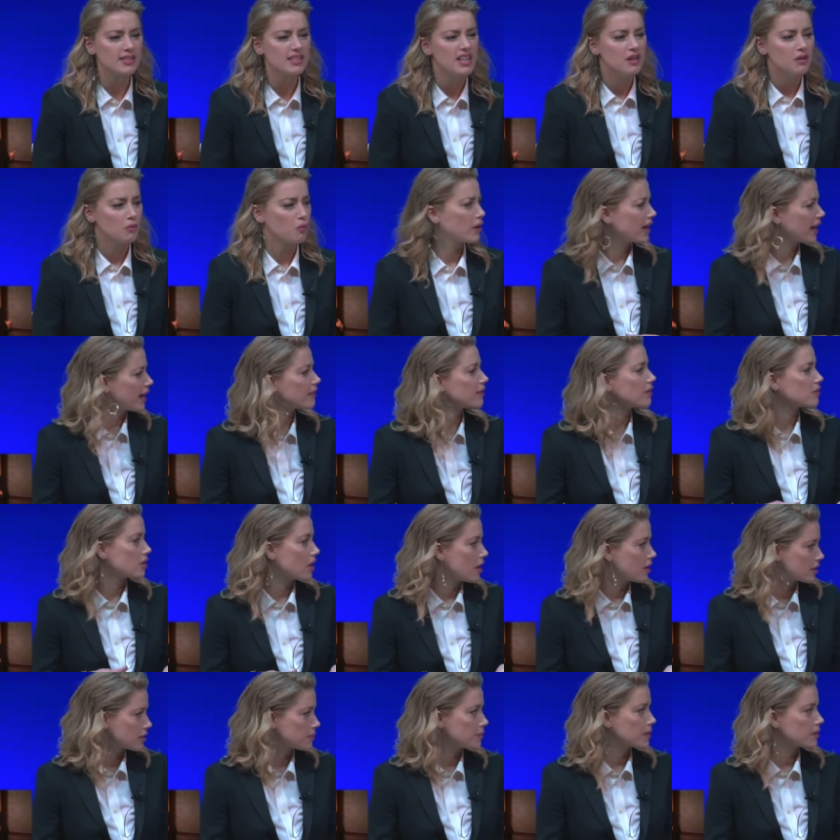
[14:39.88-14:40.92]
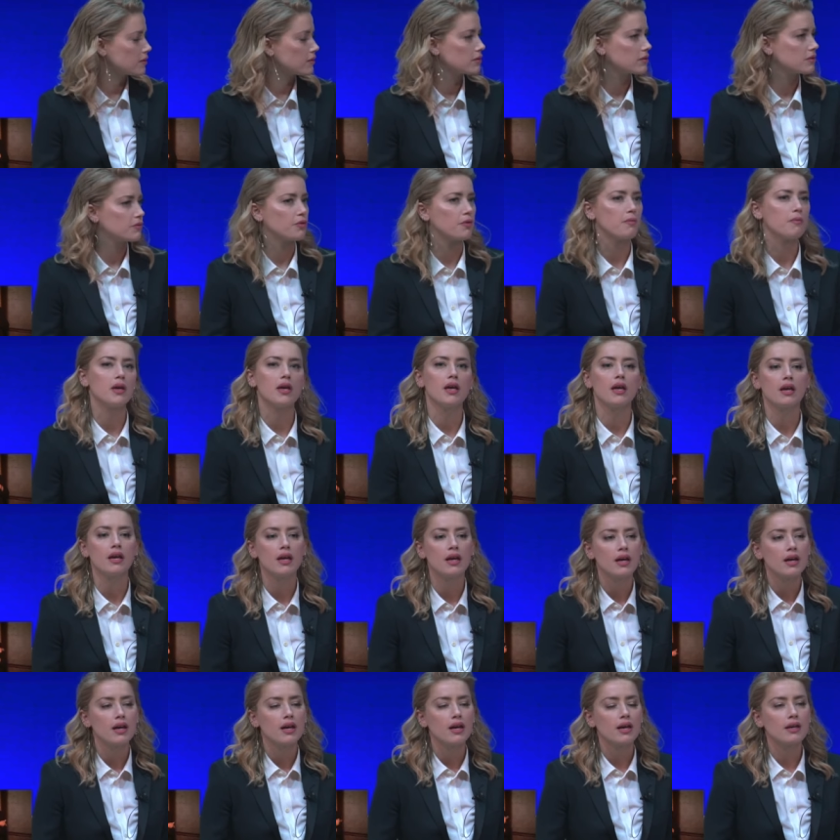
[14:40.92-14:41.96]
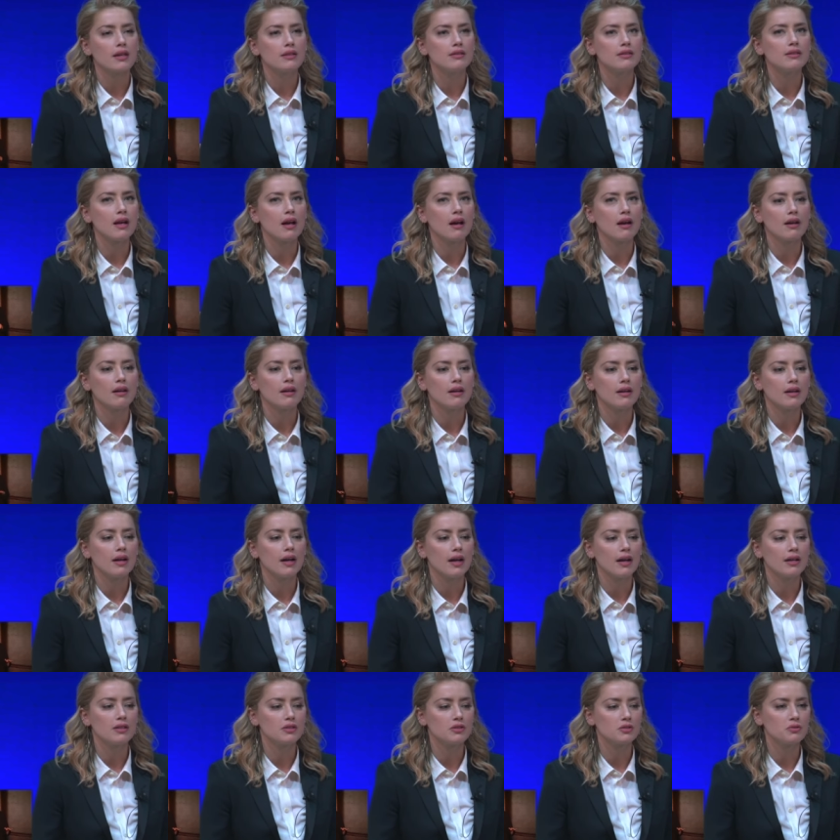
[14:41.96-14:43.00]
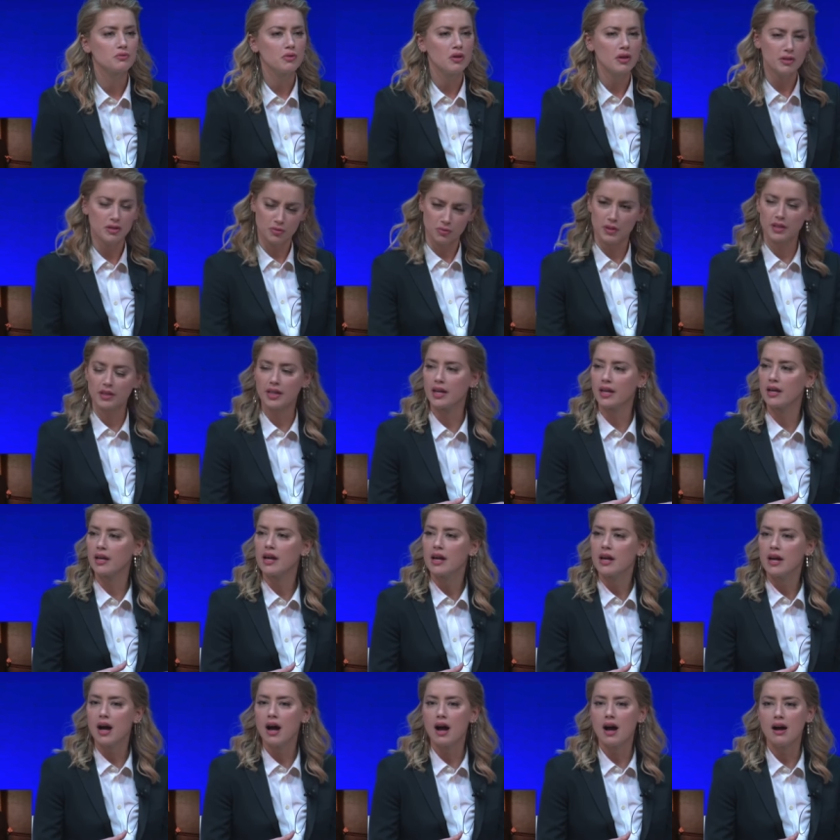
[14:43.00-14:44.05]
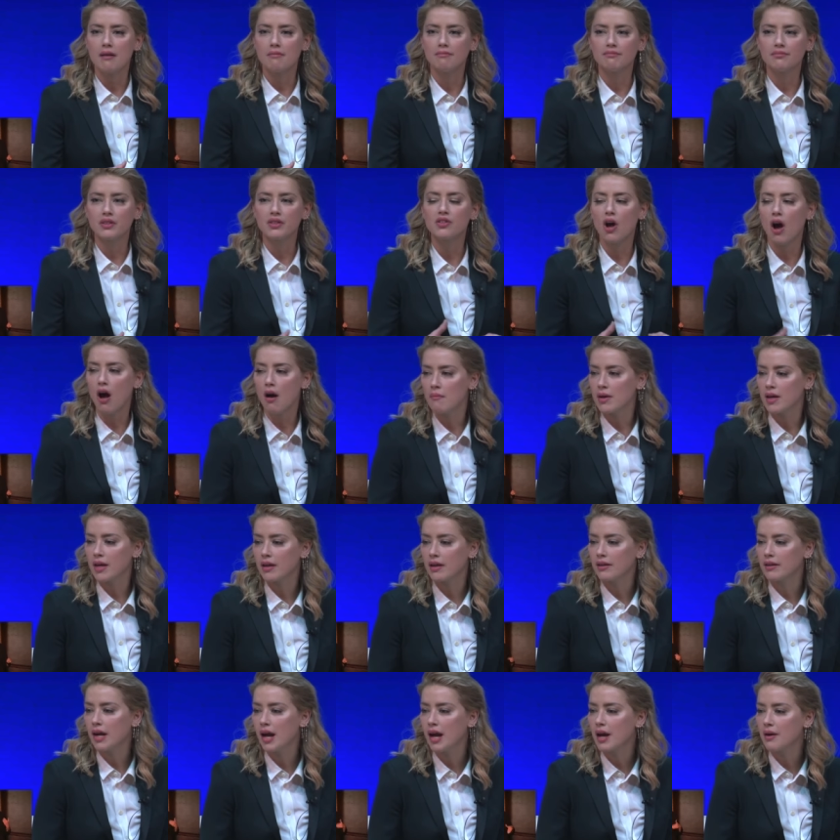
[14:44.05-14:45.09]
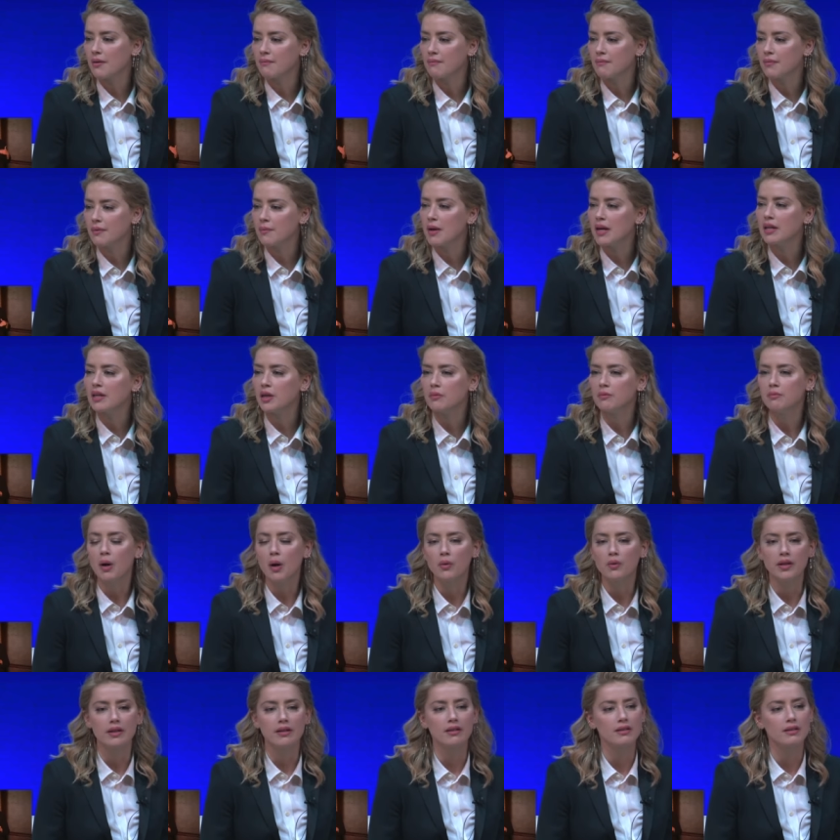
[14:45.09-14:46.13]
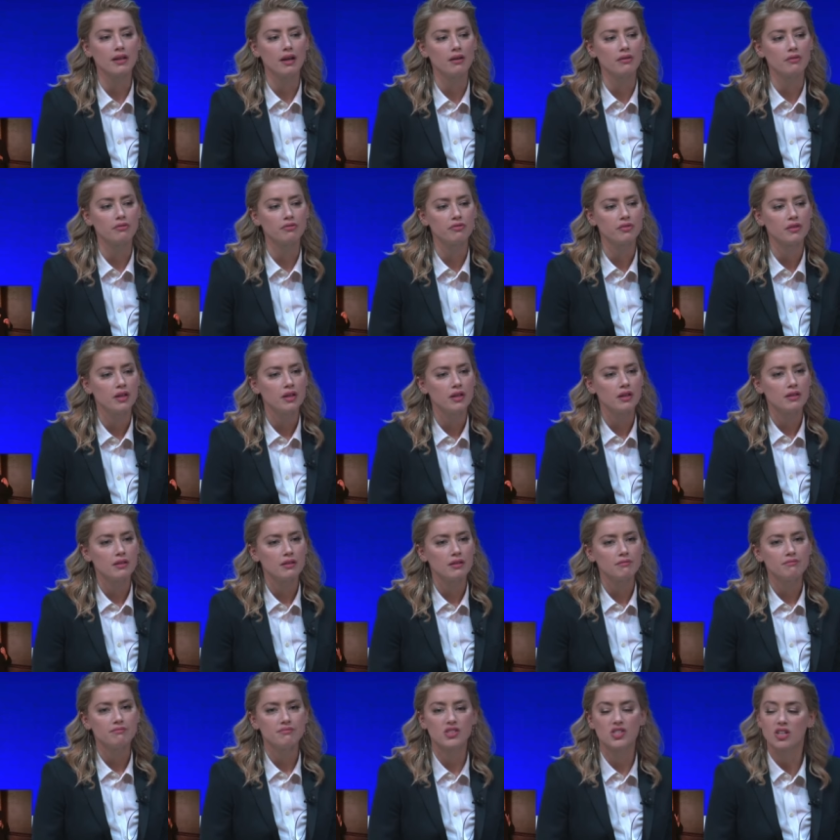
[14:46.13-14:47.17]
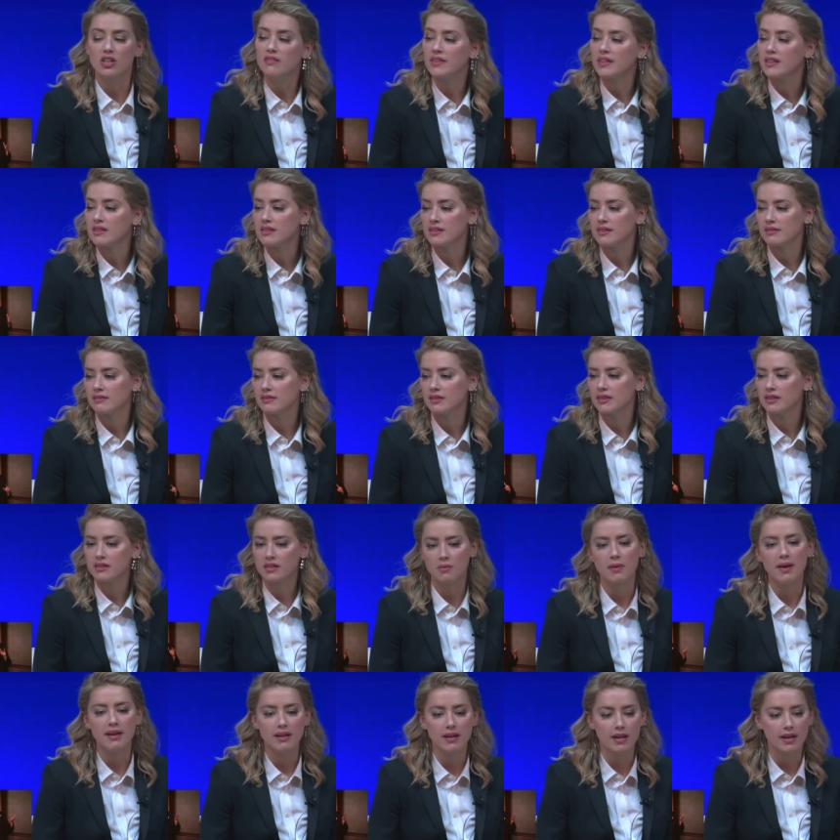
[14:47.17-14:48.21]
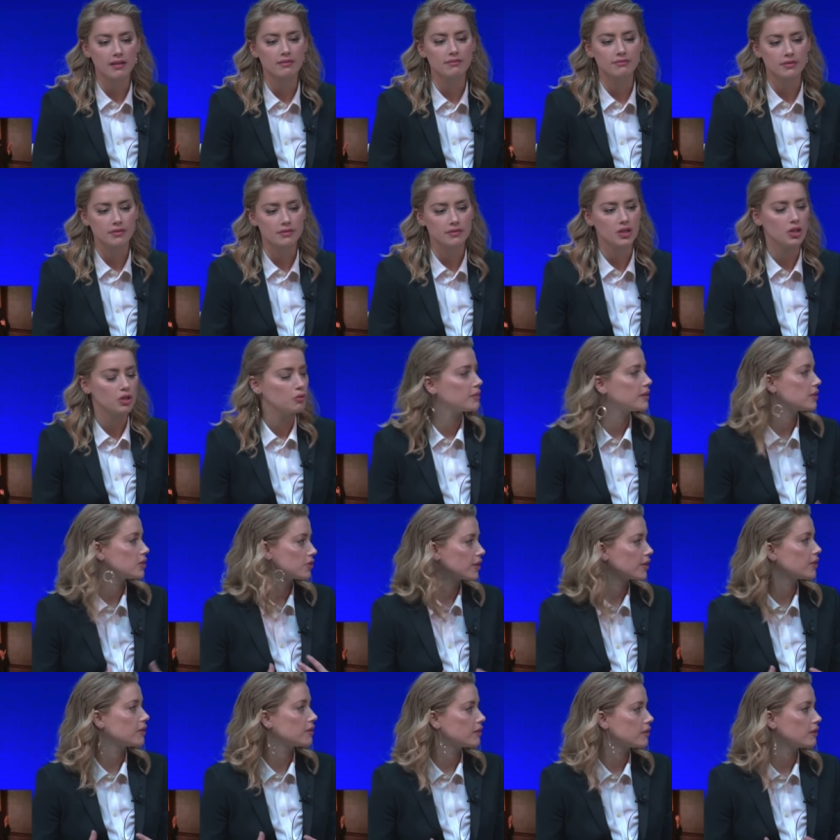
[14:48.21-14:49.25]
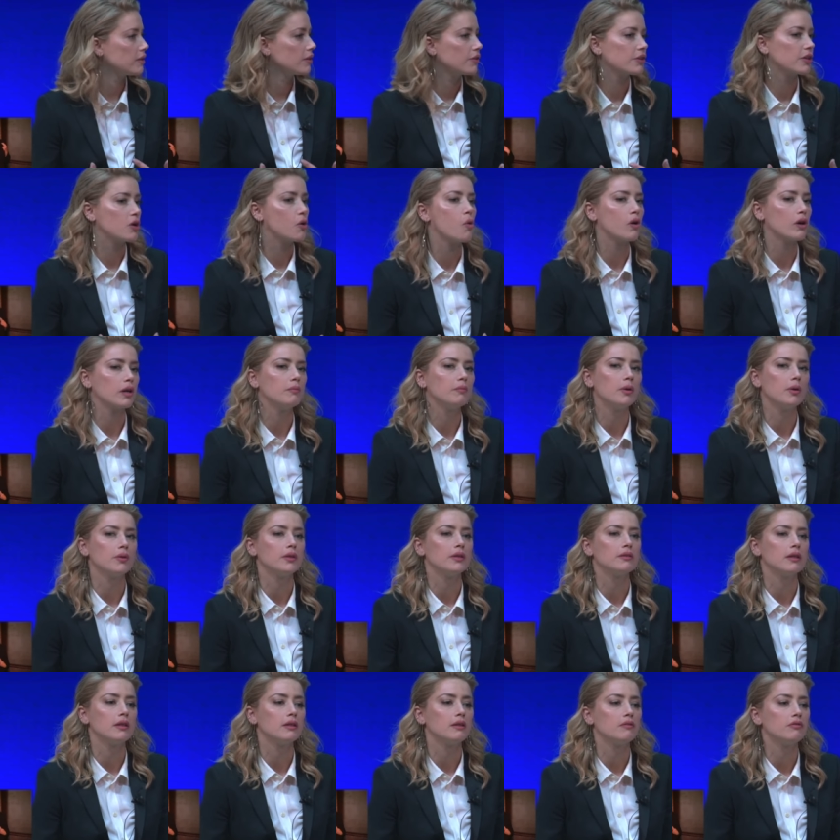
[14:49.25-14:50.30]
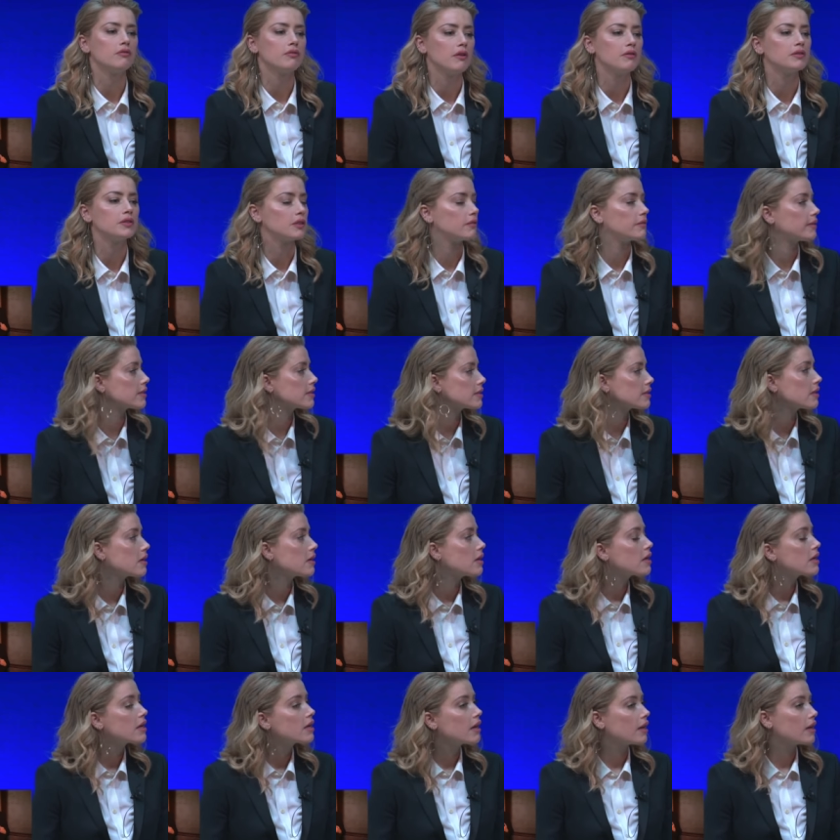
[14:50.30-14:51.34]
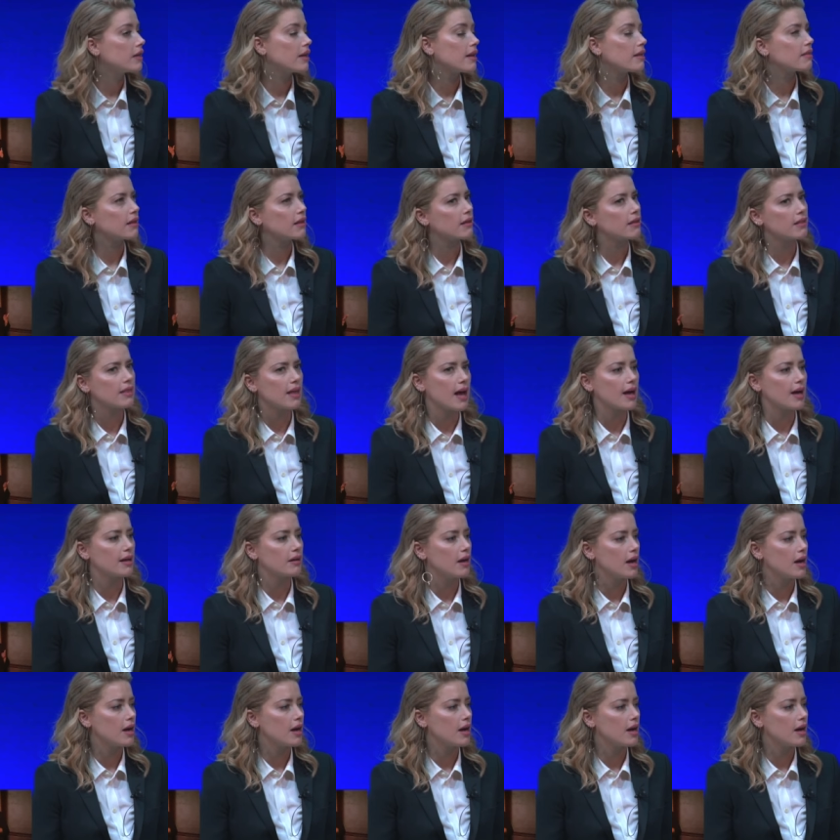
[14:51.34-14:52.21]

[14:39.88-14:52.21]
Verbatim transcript: Working in those hospitals for me has really taught me the main component of service, which is humanity. The humans are the core component of service. And I think that